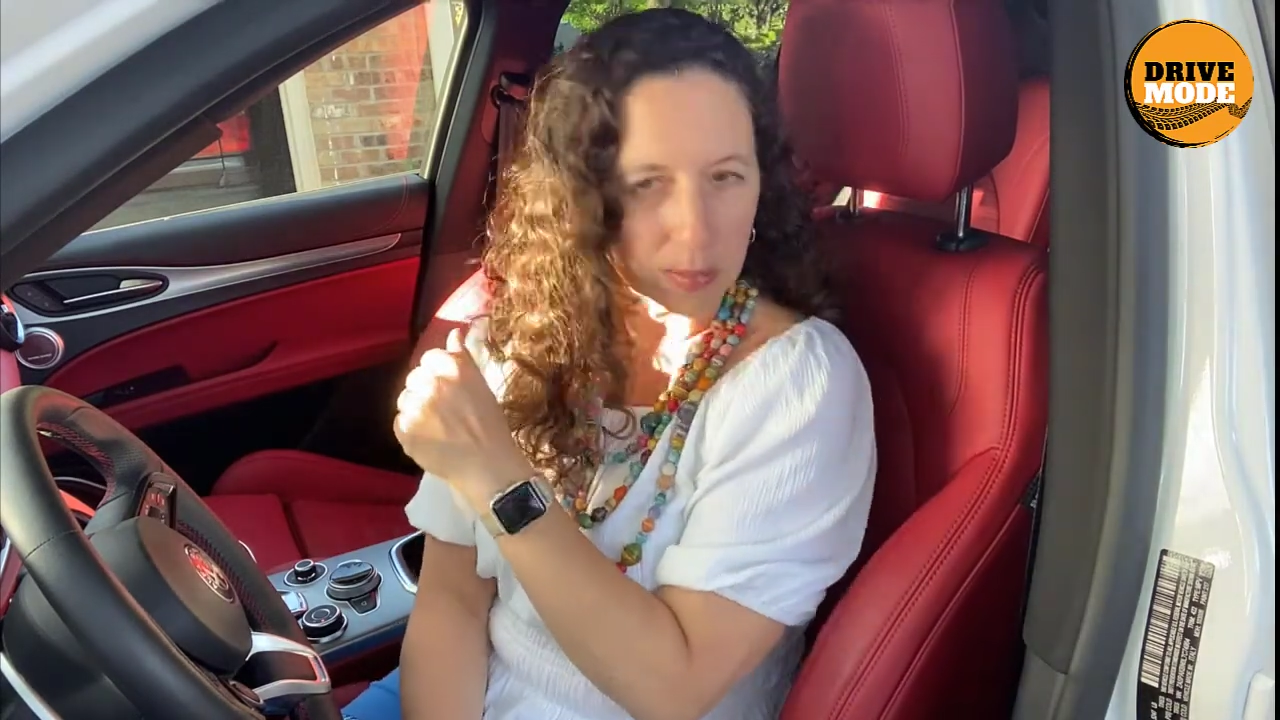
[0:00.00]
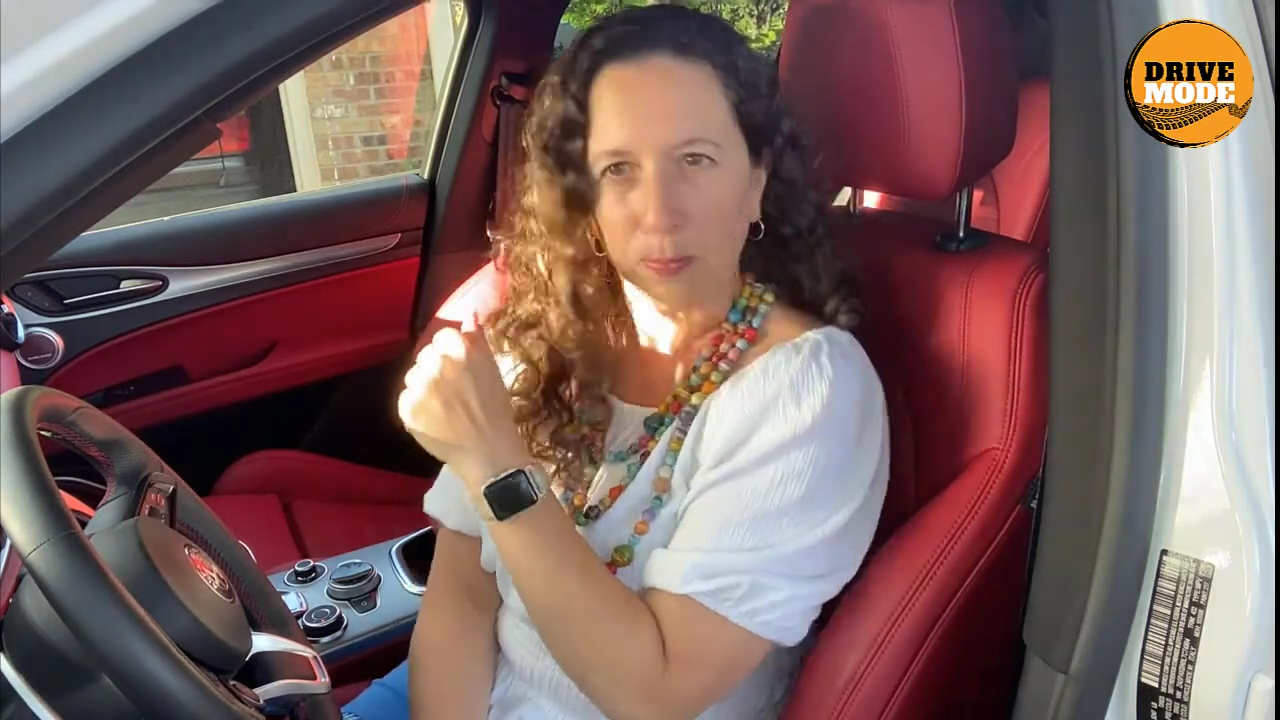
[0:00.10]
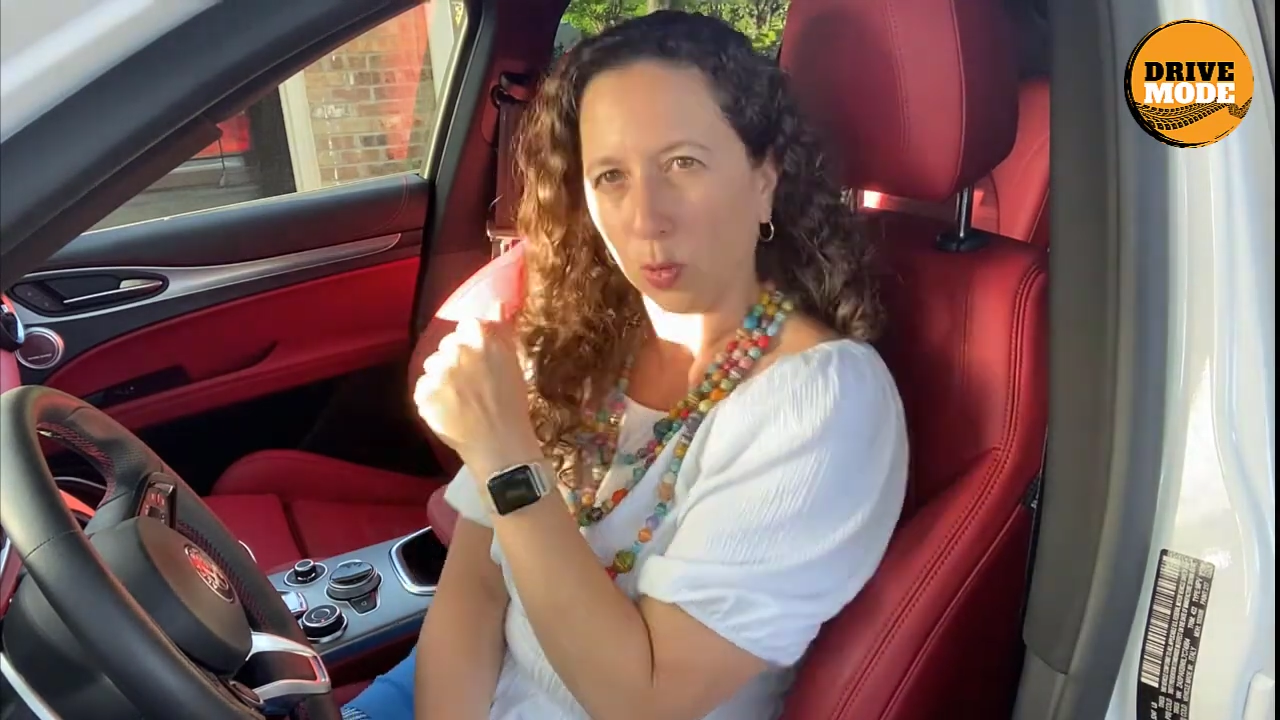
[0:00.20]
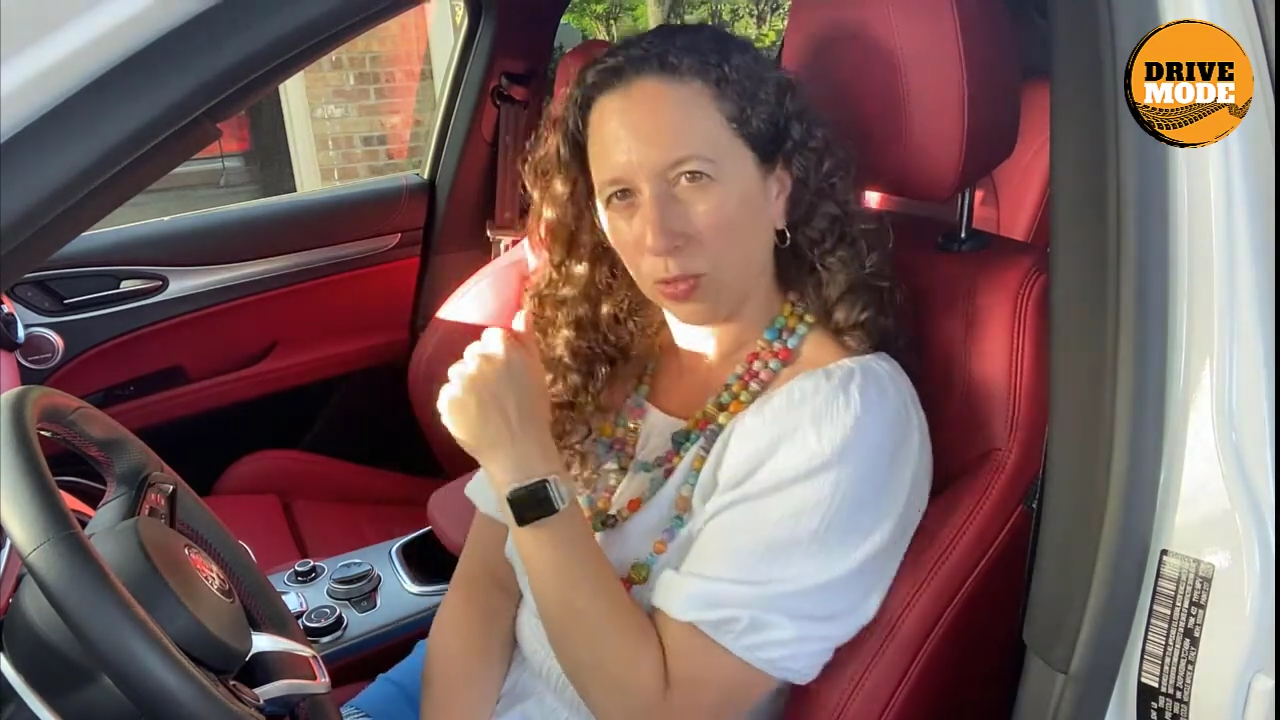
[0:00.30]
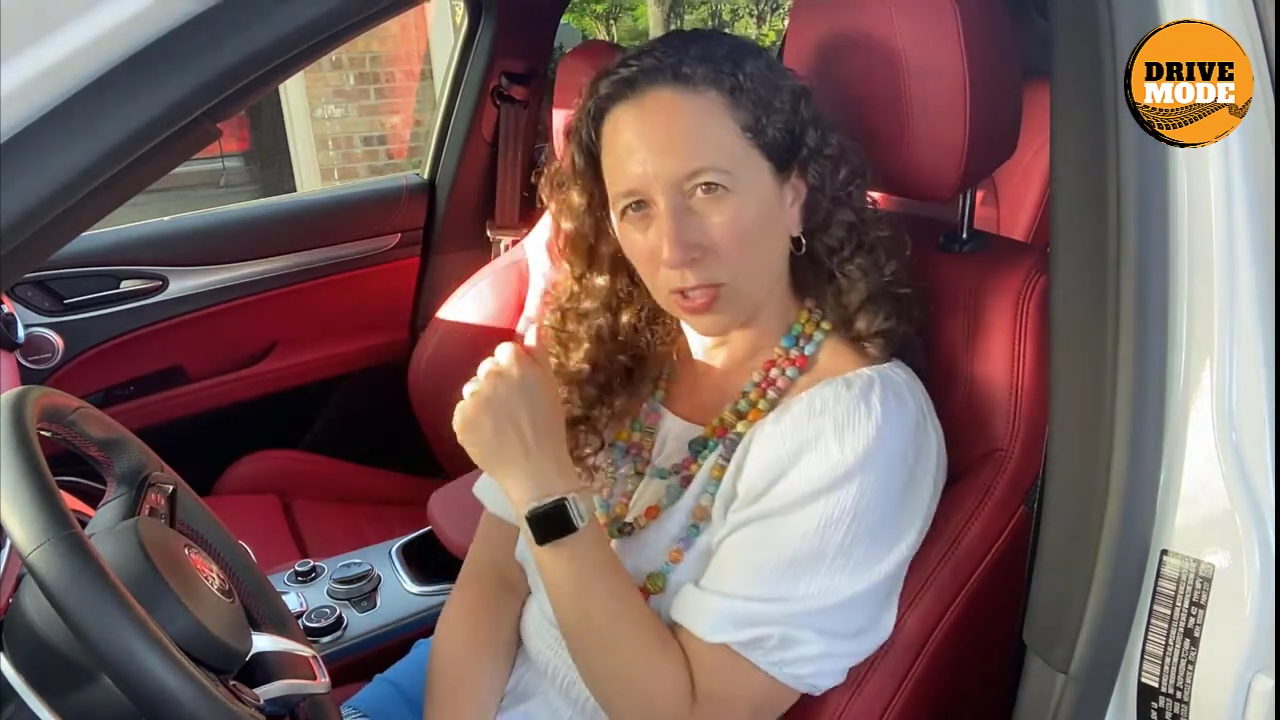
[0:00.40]

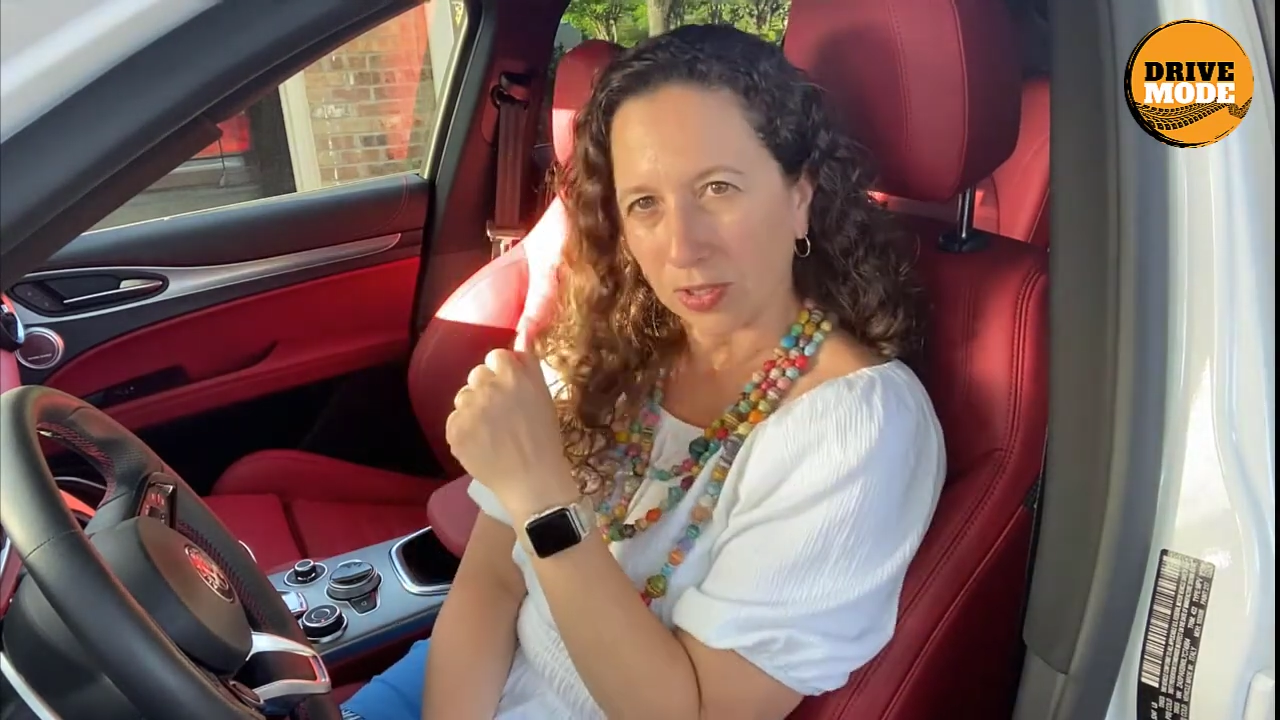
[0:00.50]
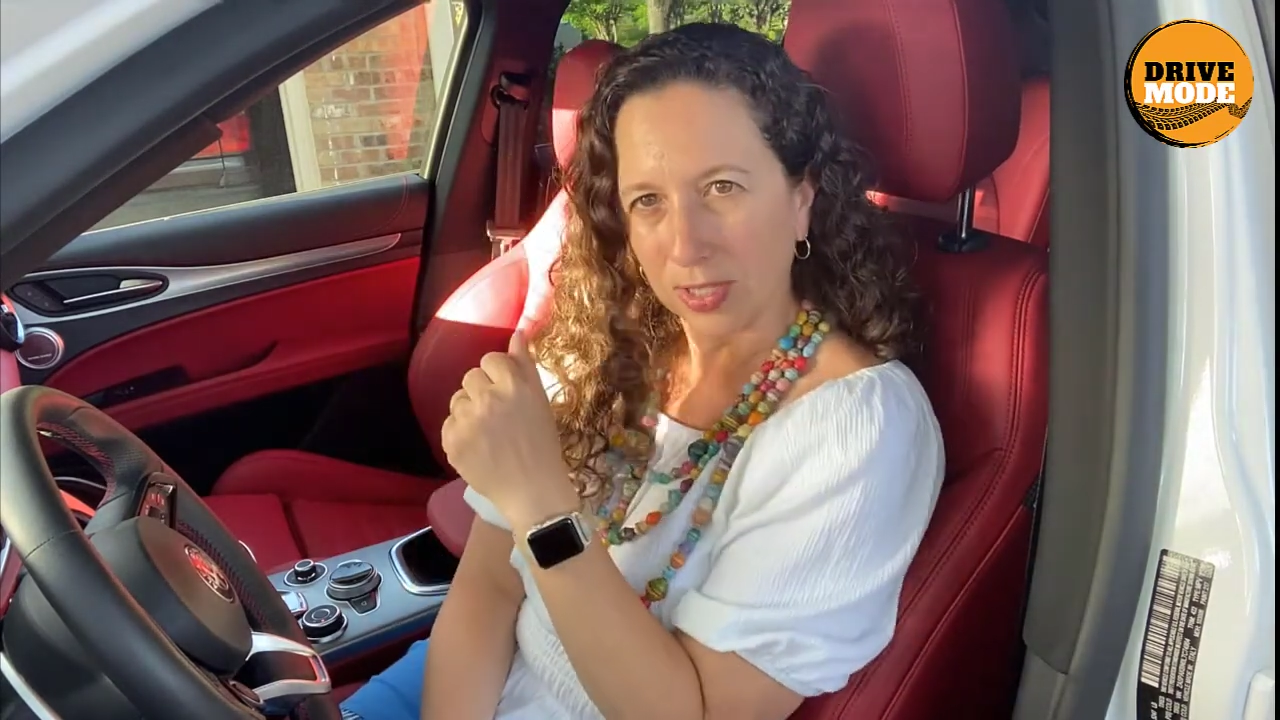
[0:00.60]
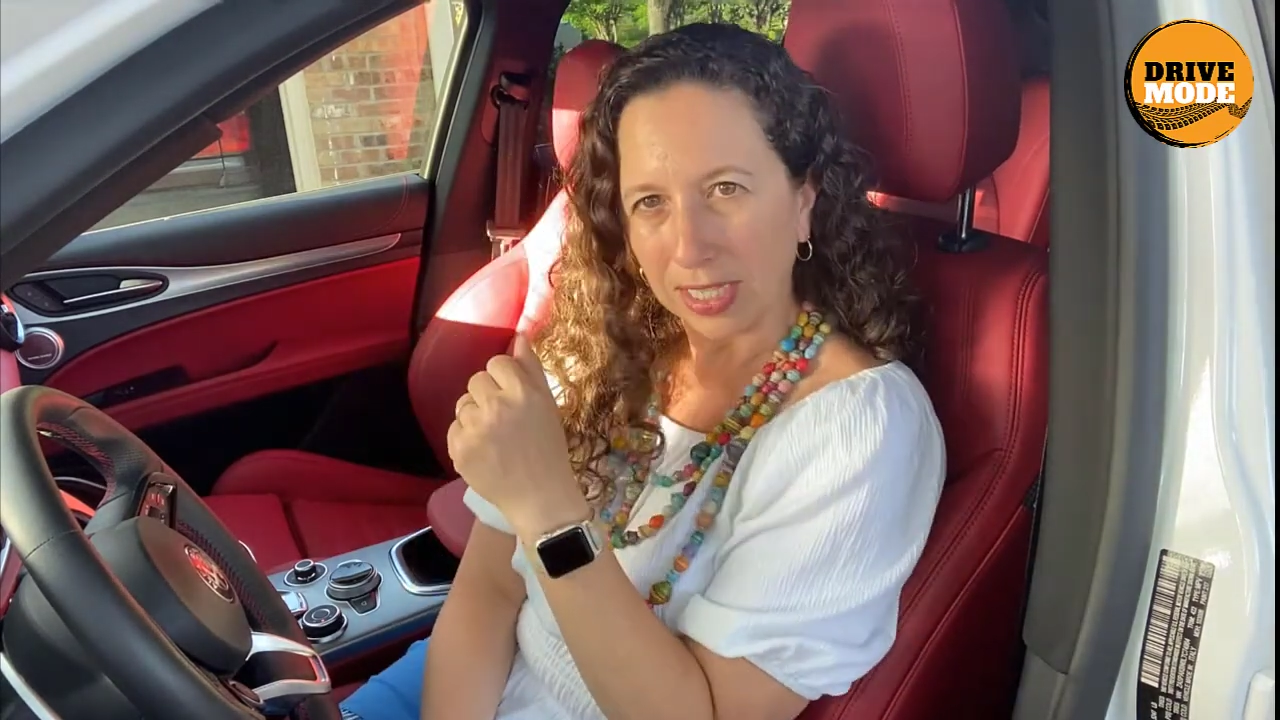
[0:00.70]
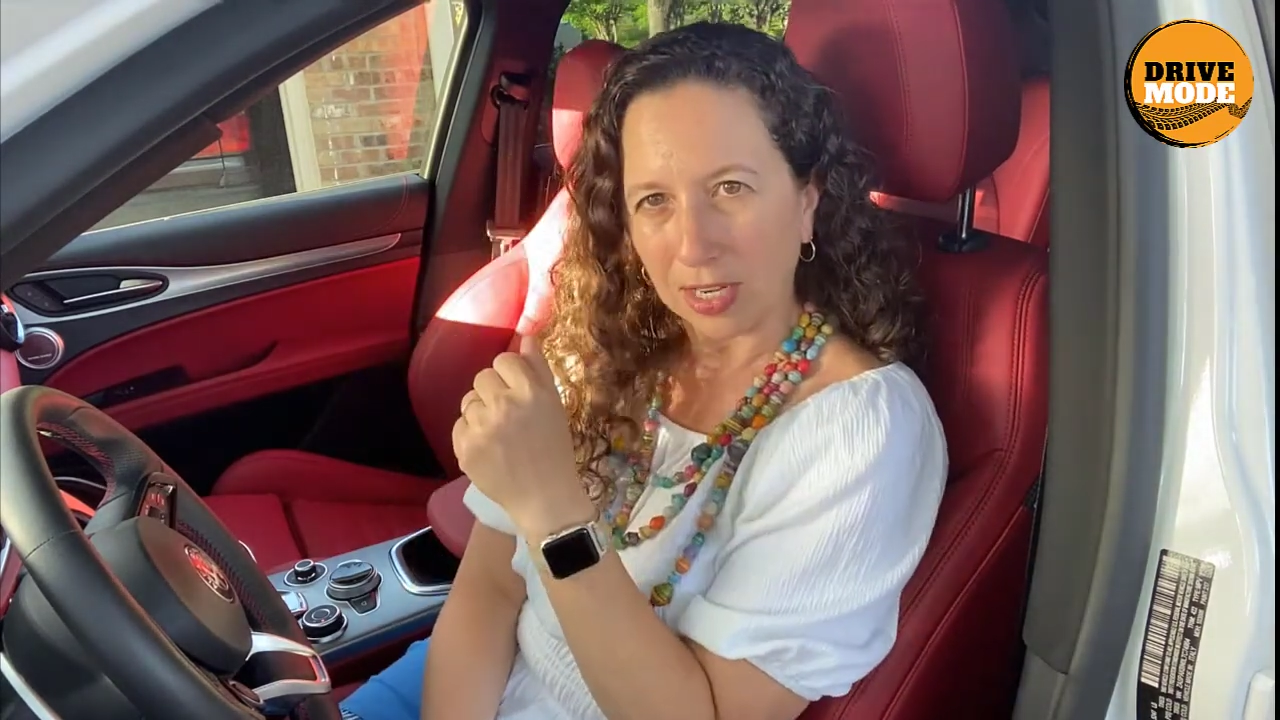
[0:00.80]
bolsters